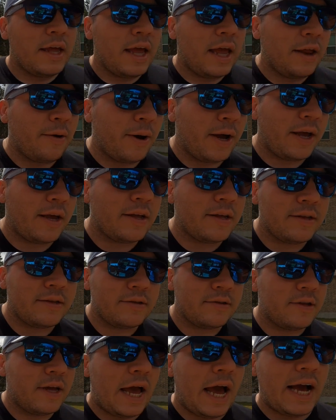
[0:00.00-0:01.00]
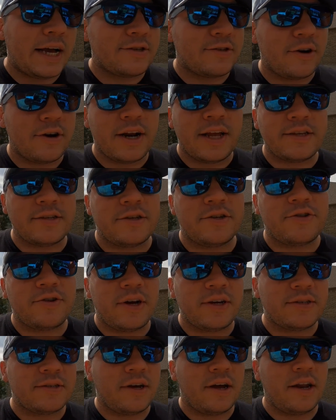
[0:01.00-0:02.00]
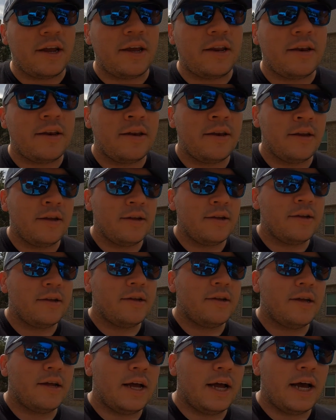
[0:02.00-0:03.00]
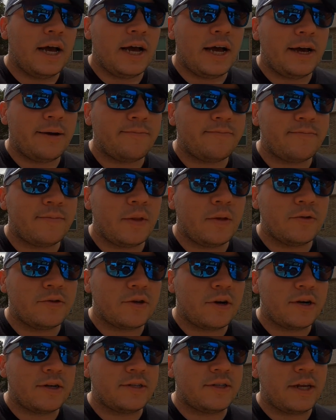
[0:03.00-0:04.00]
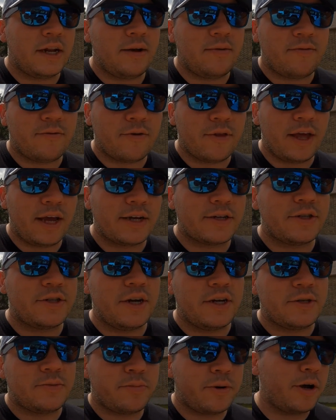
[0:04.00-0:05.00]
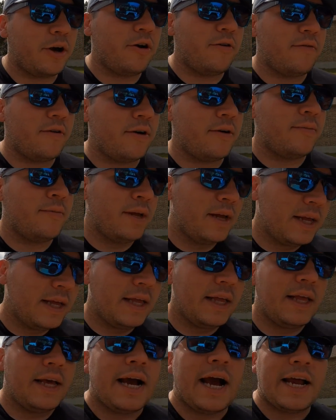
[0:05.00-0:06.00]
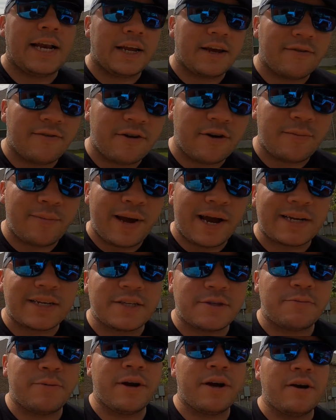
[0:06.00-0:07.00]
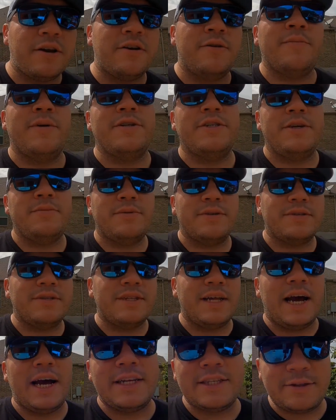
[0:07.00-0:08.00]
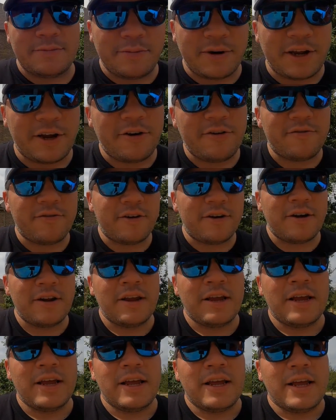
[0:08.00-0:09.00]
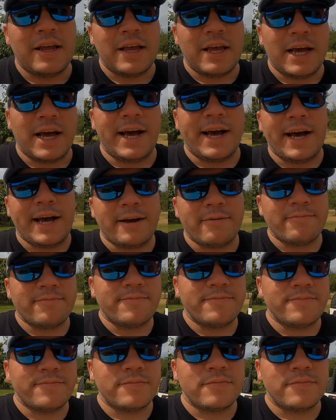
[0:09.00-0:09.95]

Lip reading: anyway, axle already has a truss on it. It was already set up for the XJ spring over. I had to convert it back to spring under. My Jeep is not spring over. My